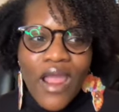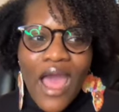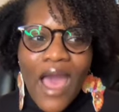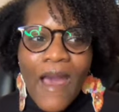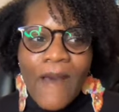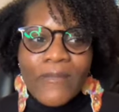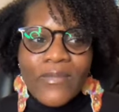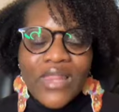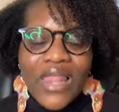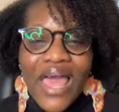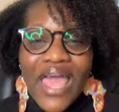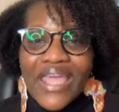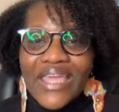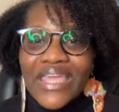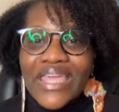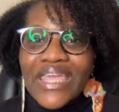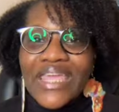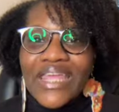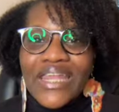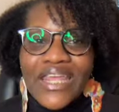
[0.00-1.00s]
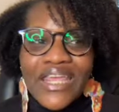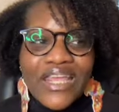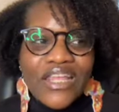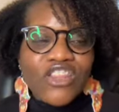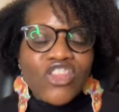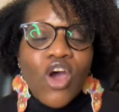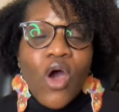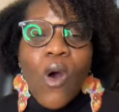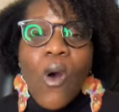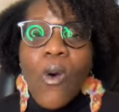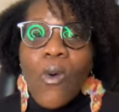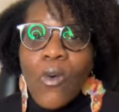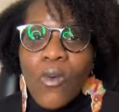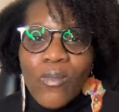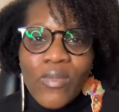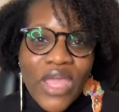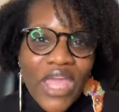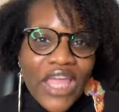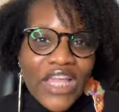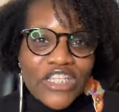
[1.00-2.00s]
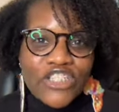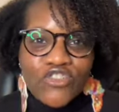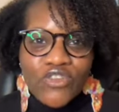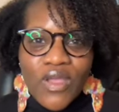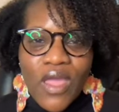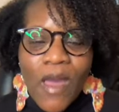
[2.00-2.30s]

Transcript: I'm like eating the whole pantry.